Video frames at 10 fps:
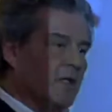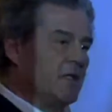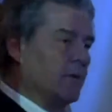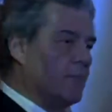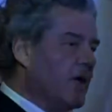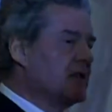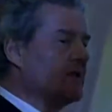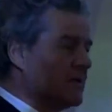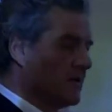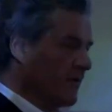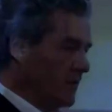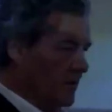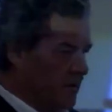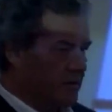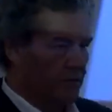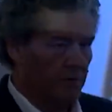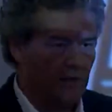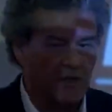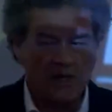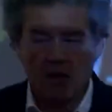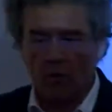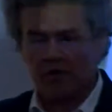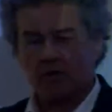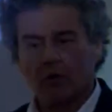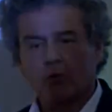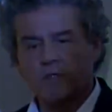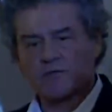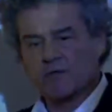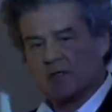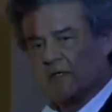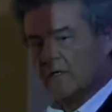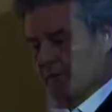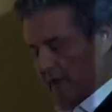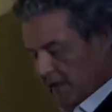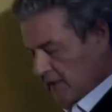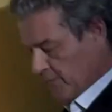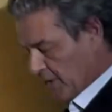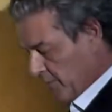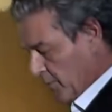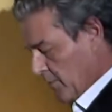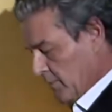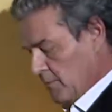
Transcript: the immensity of the territory was always veneered by these people.